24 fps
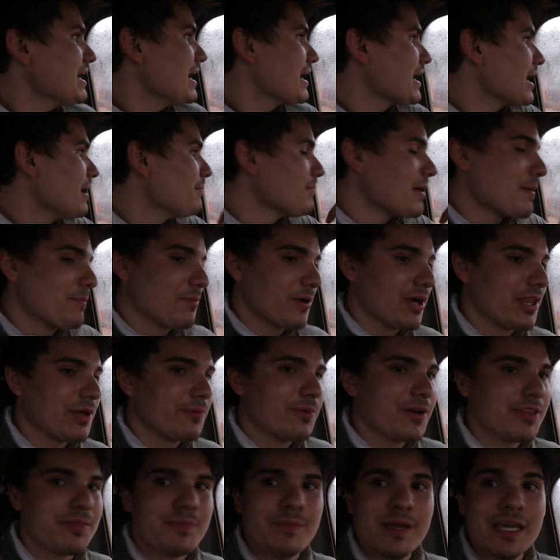I got my brother
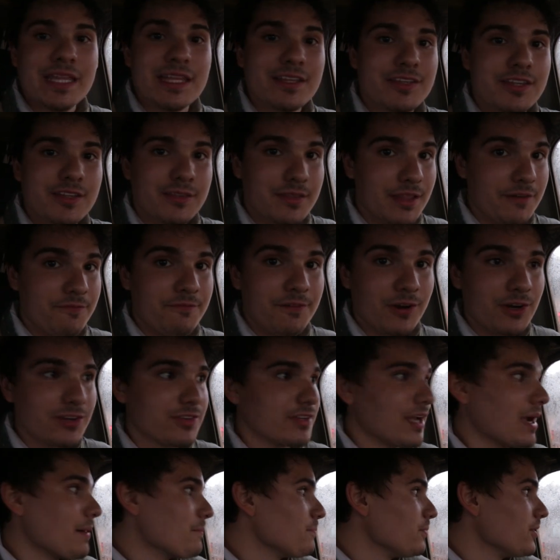with me. This is the first
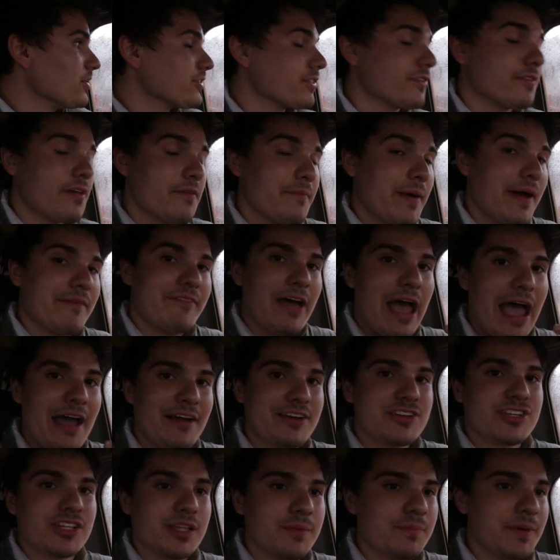time both of them have
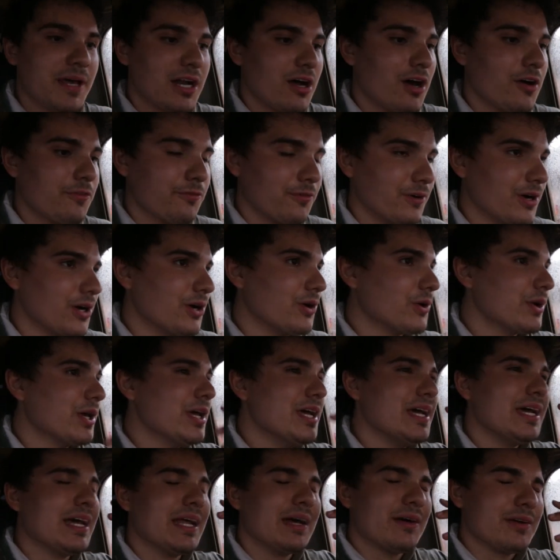actually been off-road.
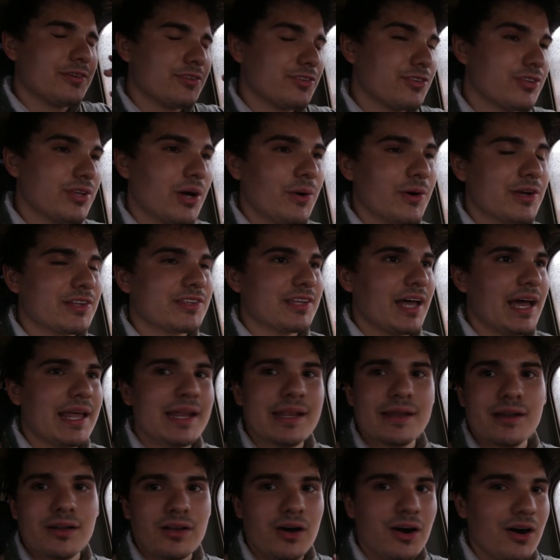I was so
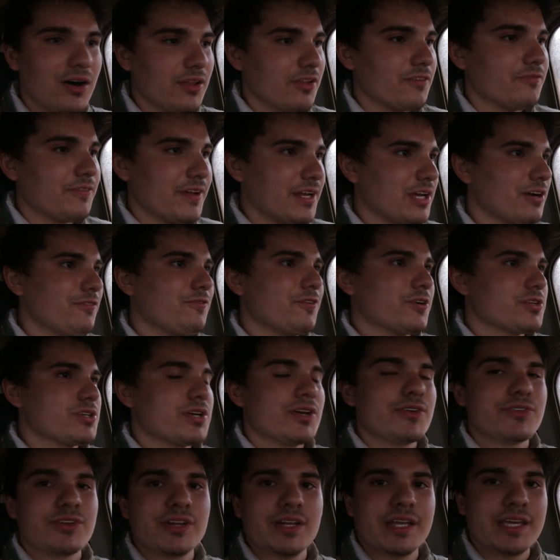excited on all the video footage I
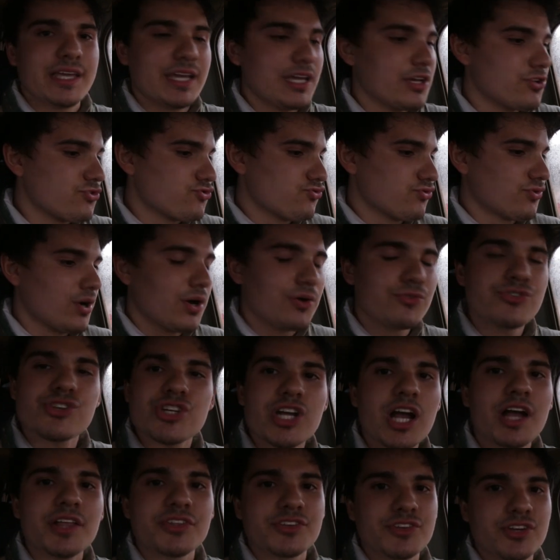was gonna get. Drone
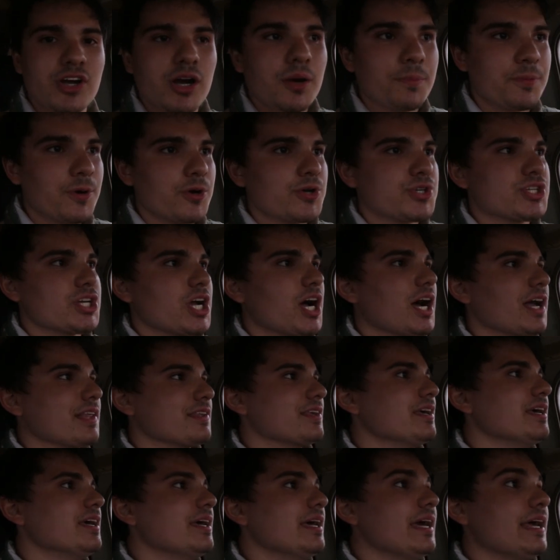shots, GoPro shots,
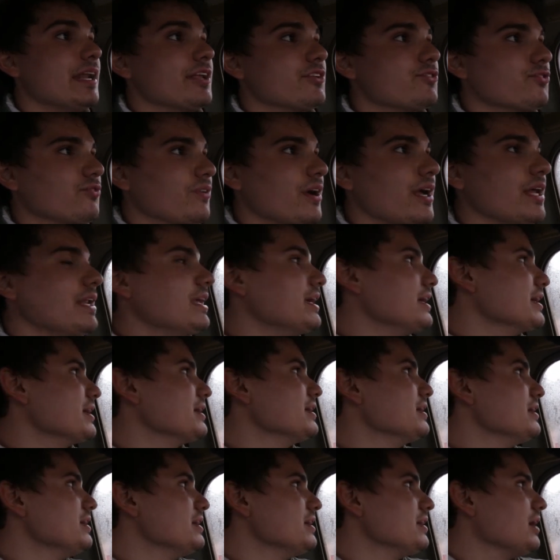and it's raining.
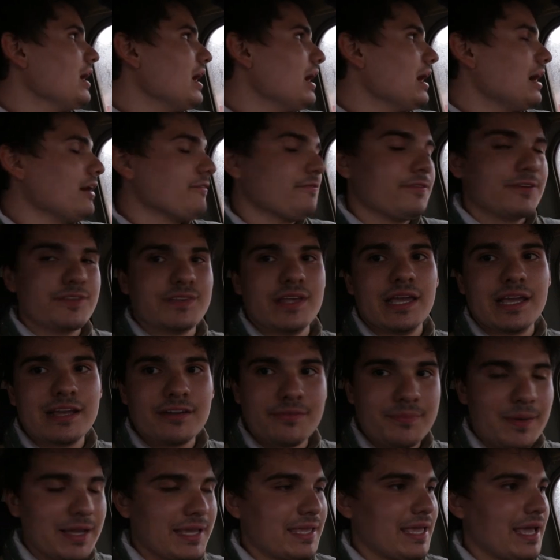For sake
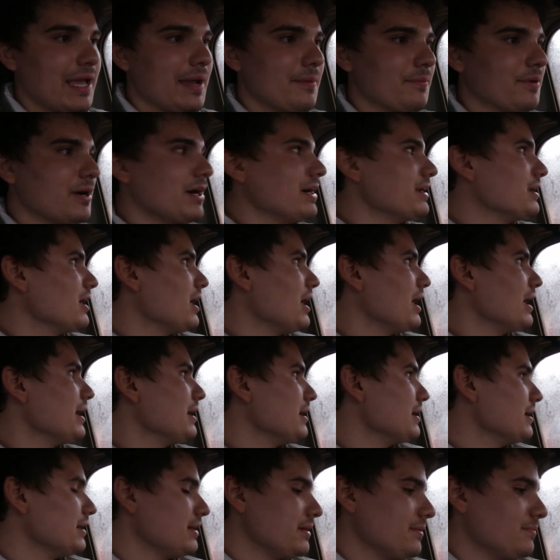of my camera not
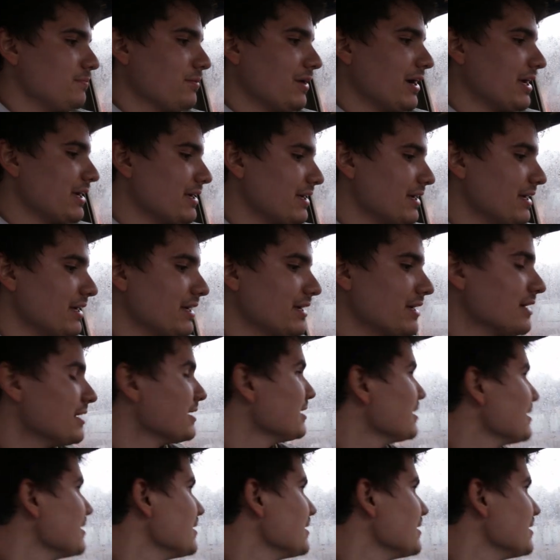breaking.